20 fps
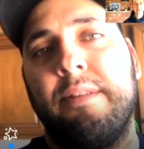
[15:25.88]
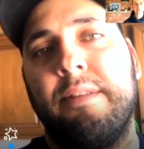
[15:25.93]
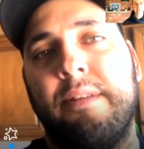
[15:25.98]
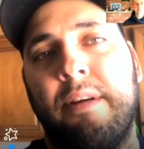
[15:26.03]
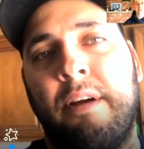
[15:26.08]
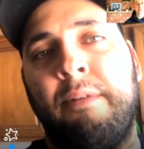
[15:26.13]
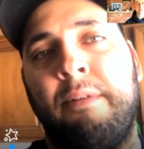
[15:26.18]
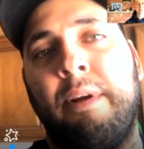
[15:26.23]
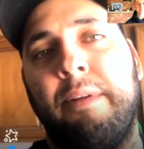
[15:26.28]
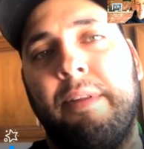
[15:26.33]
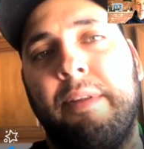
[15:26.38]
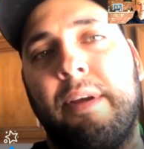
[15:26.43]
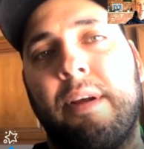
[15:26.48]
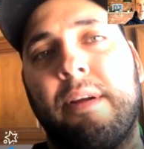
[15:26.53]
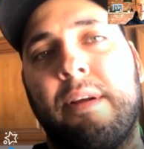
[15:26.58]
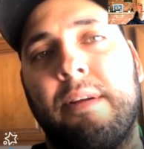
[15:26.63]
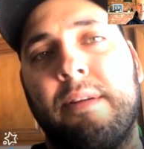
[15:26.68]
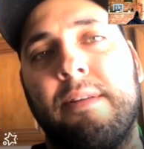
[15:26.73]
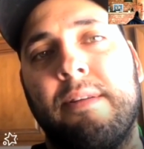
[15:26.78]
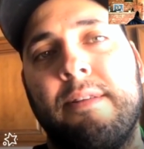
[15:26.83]
That sounds
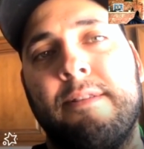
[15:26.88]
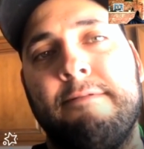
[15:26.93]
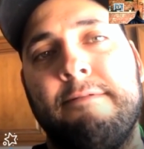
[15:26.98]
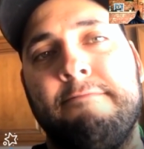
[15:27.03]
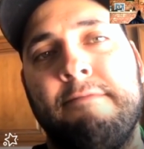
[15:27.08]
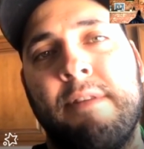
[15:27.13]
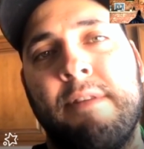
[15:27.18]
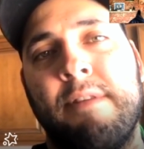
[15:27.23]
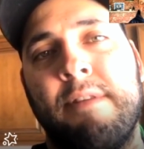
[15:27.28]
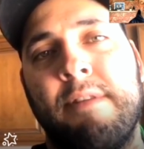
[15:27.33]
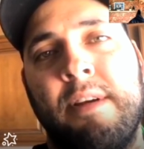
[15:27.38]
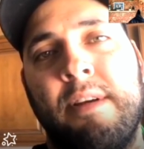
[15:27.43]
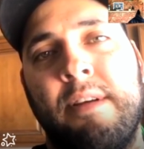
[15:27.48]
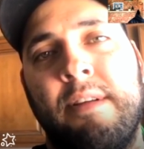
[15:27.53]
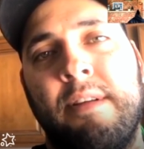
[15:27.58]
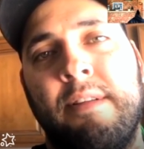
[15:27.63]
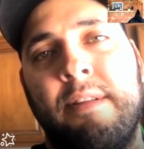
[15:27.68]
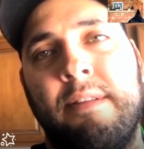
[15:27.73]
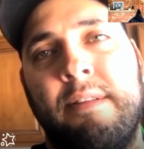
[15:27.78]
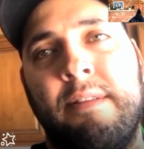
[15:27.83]
about
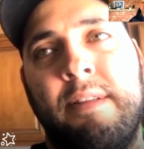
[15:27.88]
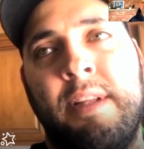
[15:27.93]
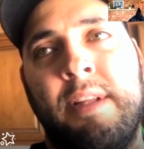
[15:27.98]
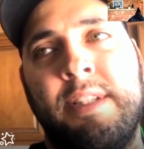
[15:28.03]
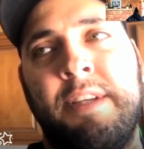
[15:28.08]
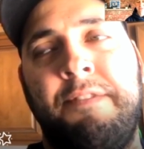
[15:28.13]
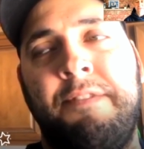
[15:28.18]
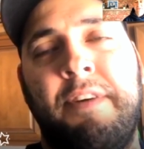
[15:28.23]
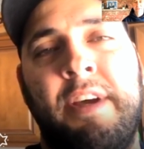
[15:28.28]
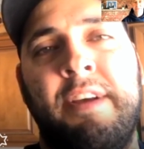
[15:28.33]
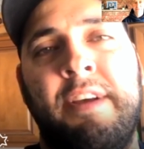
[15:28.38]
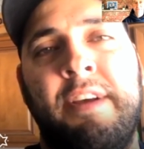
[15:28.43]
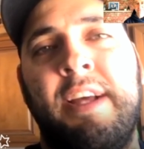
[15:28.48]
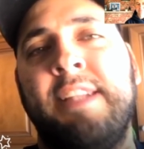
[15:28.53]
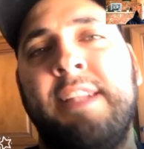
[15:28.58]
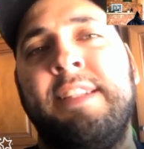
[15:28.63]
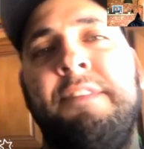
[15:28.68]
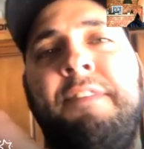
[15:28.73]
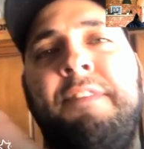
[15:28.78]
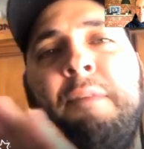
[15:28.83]
right.
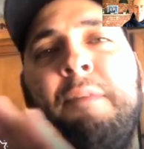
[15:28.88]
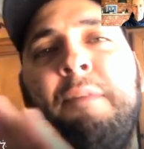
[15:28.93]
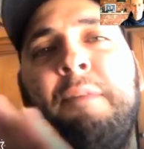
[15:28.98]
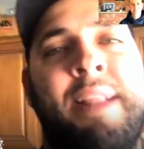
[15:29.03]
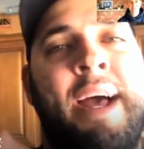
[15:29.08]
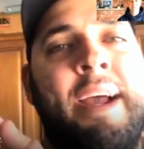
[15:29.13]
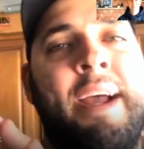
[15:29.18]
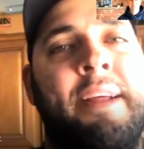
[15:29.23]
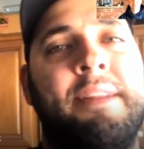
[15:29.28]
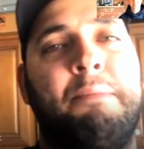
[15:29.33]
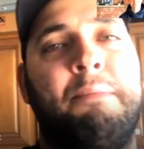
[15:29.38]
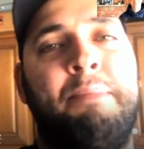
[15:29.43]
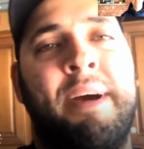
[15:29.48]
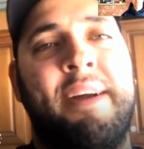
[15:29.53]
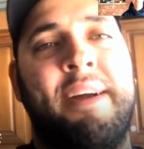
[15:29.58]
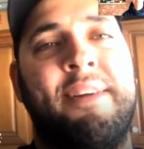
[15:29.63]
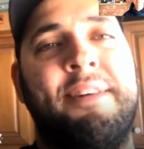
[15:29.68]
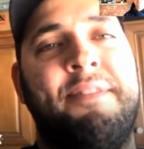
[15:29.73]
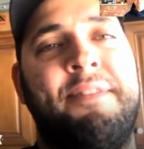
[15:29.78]
That's if I'm light on the pedal.